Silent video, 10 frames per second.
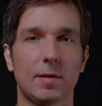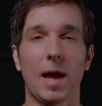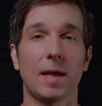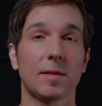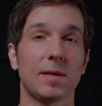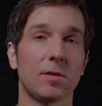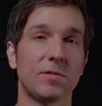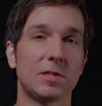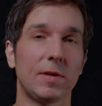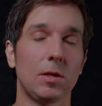and at the end of
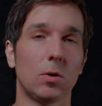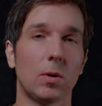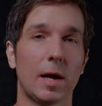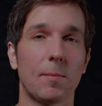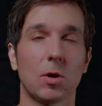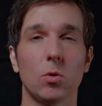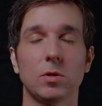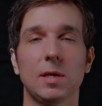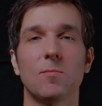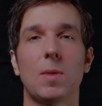this video, I am going to
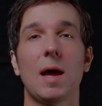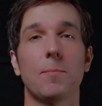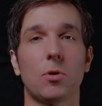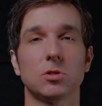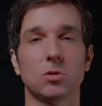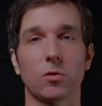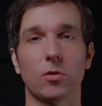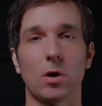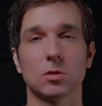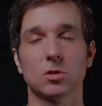give my personal
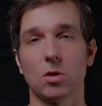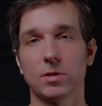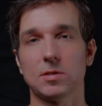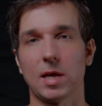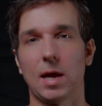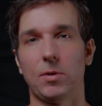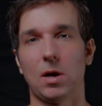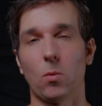thoughts on this camera,